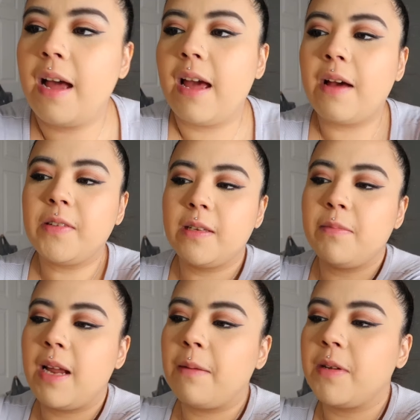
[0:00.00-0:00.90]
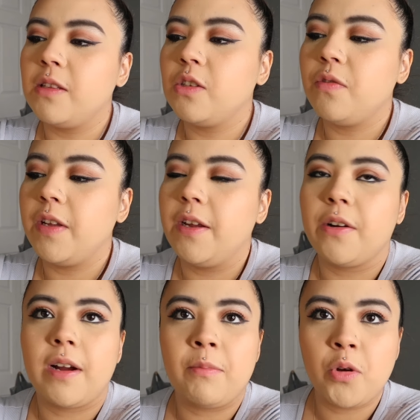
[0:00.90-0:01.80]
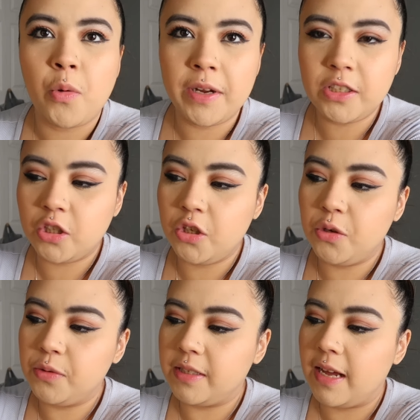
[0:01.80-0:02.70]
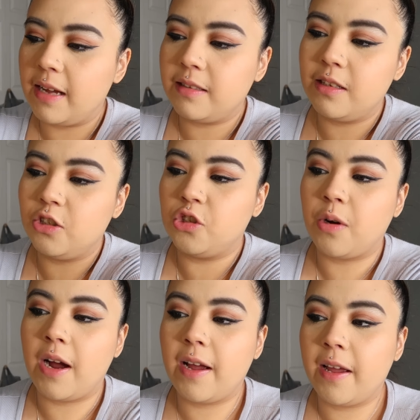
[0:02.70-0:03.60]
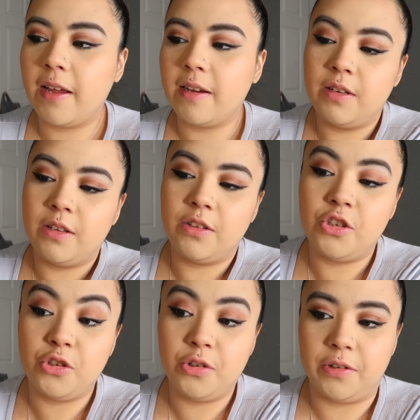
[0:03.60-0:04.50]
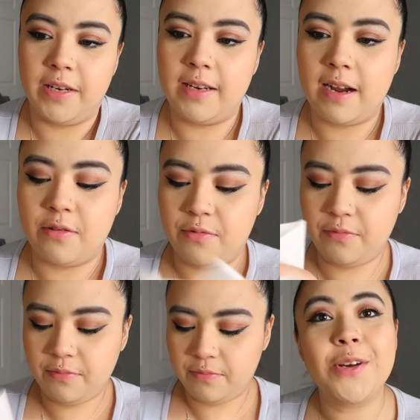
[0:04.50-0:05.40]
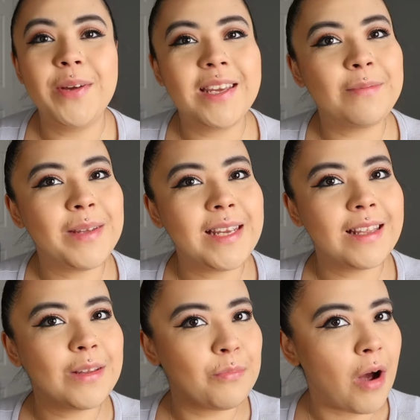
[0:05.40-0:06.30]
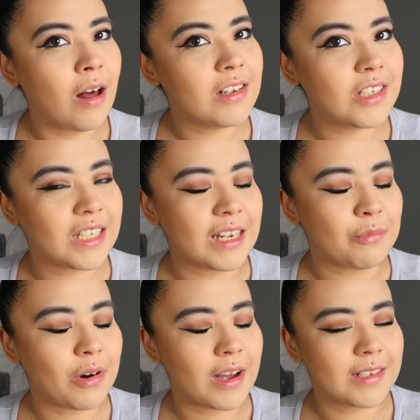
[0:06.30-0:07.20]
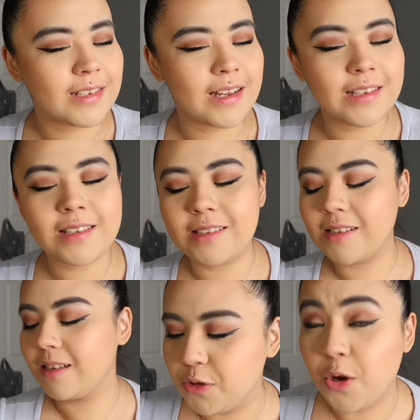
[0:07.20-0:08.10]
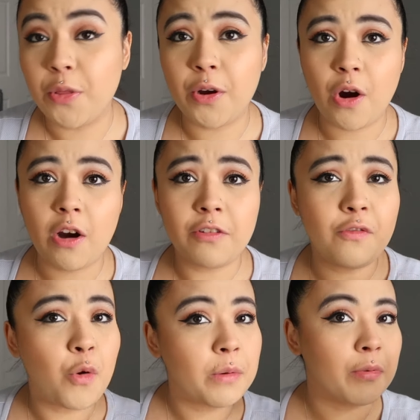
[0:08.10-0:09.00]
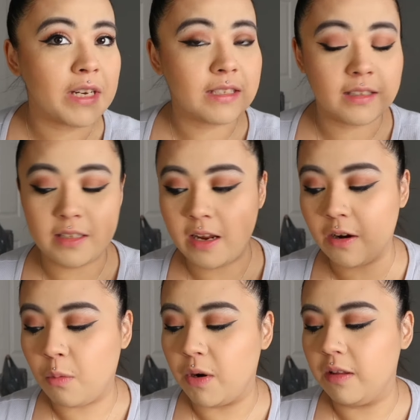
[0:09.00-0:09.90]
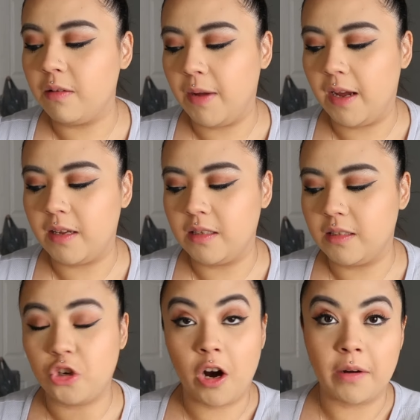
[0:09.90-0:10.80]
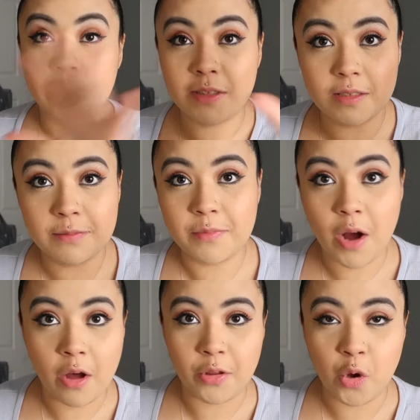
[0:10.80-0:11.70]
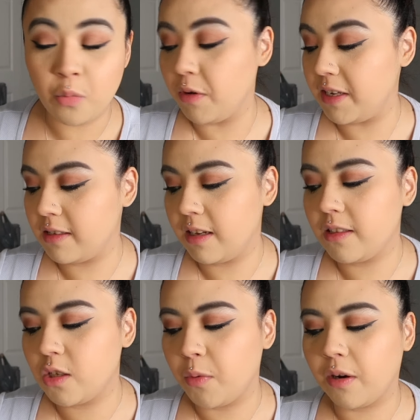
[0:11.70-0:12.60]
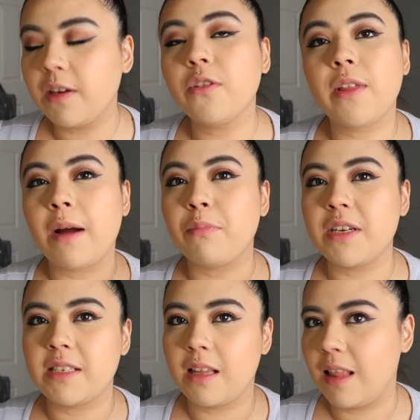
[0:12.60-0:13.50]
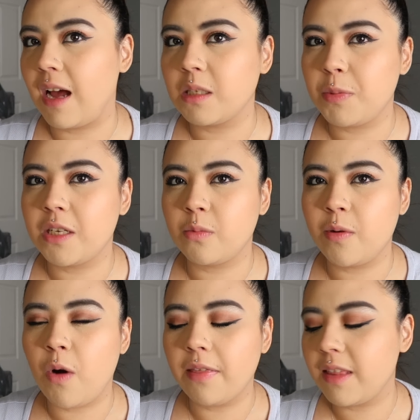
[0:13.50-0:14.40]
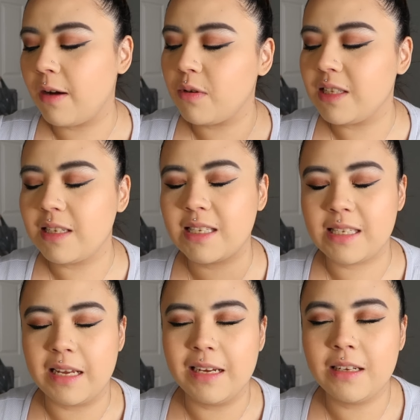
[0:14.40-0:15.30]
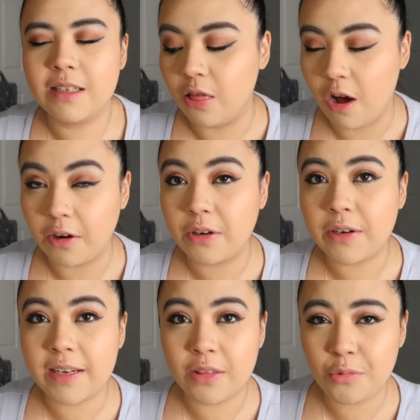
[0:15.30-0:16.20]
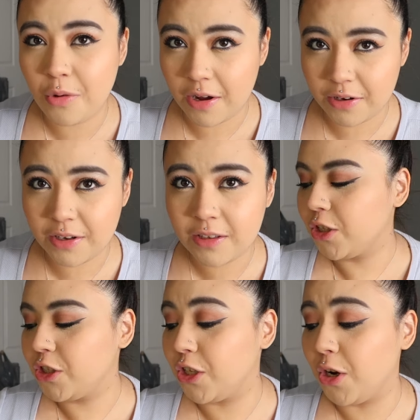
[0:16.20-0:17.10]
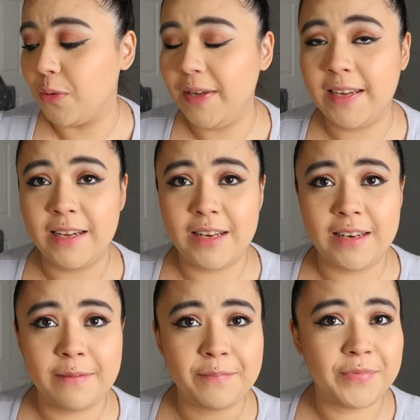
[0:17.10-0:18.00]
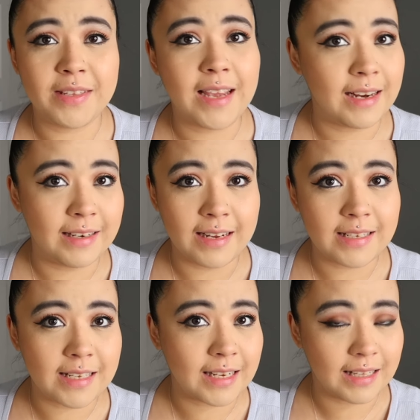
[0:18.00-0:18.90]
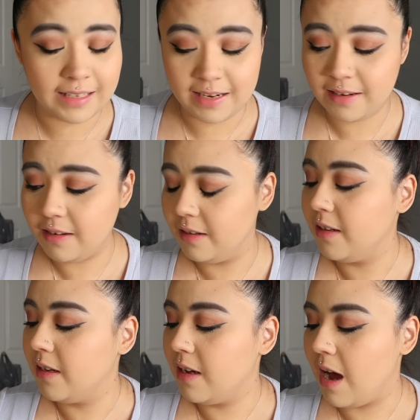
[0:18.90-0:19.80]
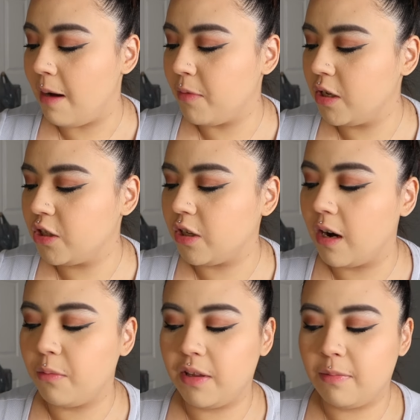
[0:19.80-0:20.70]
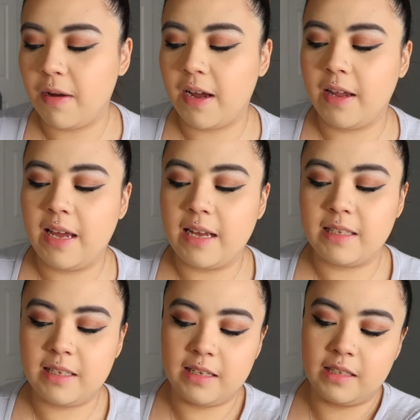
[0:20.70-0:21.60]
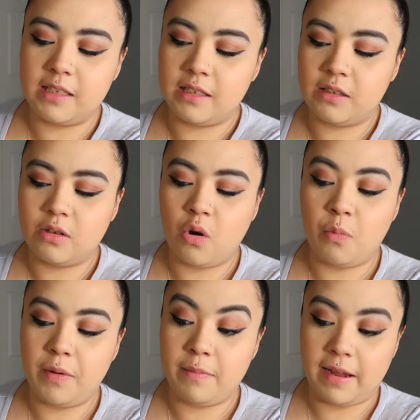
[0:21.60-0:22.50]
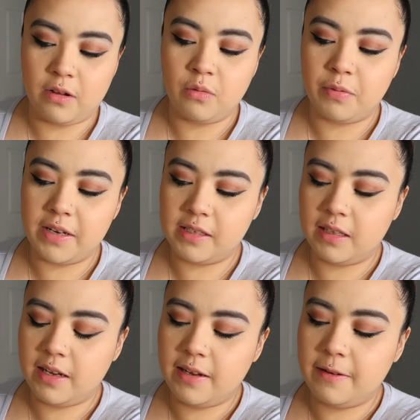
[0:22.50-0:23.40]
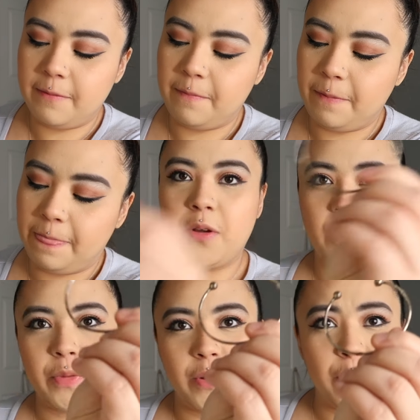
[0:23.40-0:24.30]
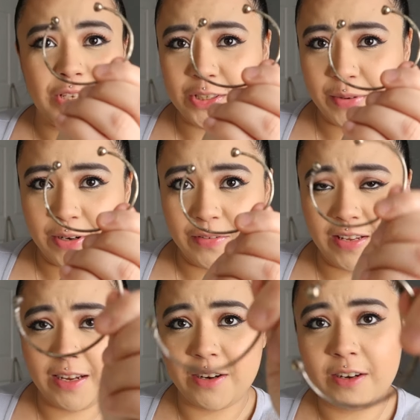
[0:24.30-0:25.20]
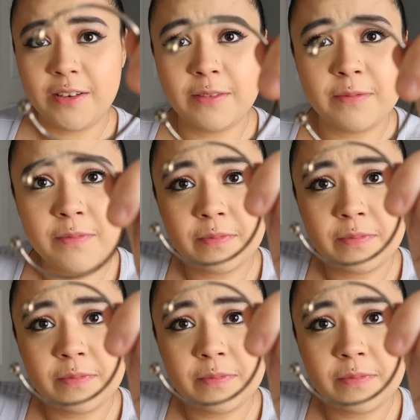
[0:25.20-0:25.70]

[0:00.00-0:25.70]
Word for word: I have some napkins over here. I'm going to use that to dry the jewelry down so we can begin the polishing process. So there are four bracelets in here. One of them has charms on the whole bracelet so we're gonna do that bracelet last because we want that one to sit longer in the water so we can get it nice and clean i'm gonna start with my essence open bangle bracelet which is right over here